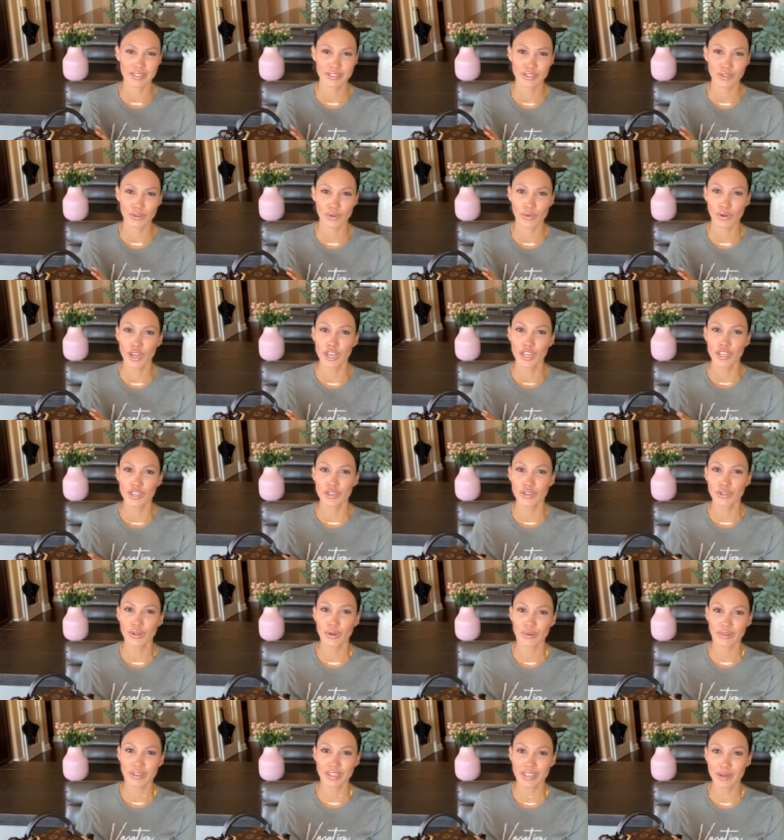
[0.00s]
So you
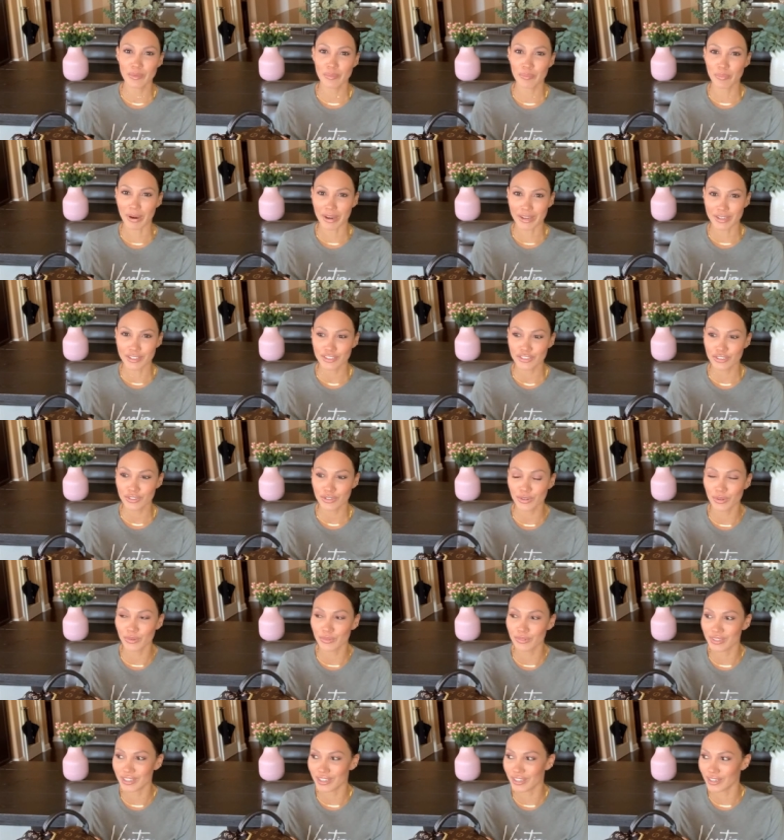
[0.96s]
don't need a bunch, you
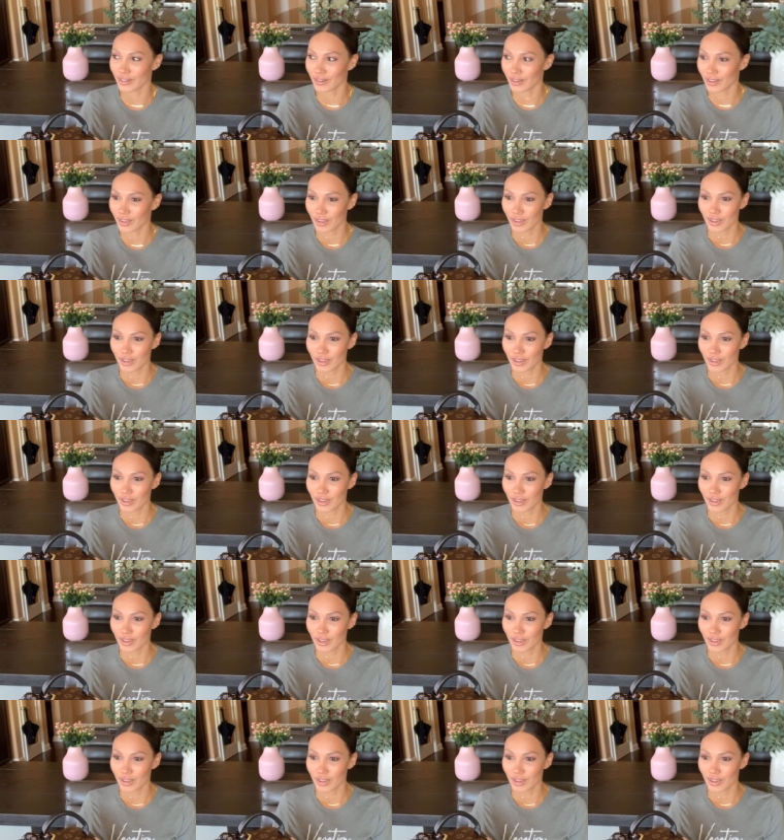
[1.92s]
don't need